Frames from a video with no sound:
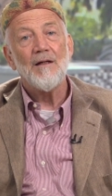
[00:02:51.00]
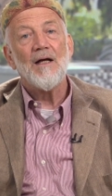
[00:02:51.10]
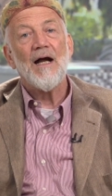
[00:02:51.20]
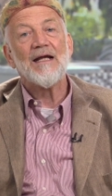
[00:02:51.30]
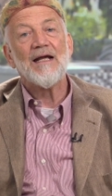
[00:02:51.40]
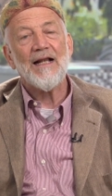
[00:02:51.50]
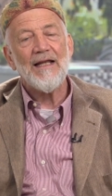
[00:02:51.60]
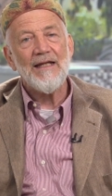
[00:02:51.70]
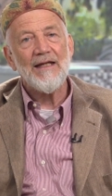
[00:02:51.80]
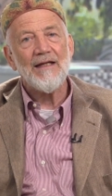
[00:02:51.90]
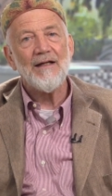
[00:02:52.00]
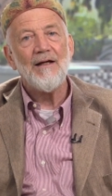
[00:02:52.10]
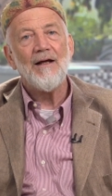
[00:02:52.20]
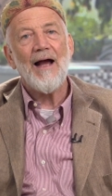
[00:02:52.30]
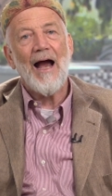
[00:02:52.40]
a clear
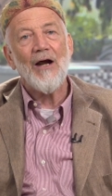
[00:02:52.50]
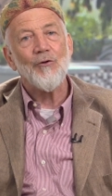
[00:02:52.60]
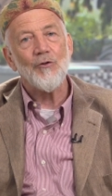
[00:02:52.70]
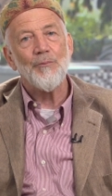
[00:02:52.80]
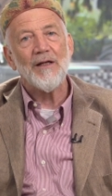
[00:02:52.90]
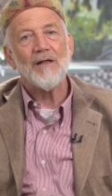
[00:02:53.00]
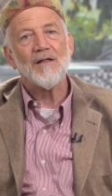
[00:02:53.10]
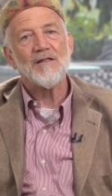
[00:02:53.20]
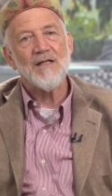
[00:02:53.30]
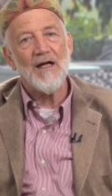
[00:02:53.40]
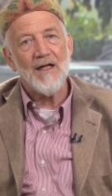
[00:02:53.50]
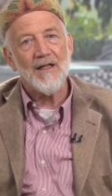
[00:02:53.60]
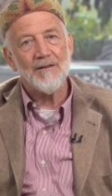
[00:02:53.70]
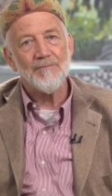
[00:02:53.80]
Arabic tongue.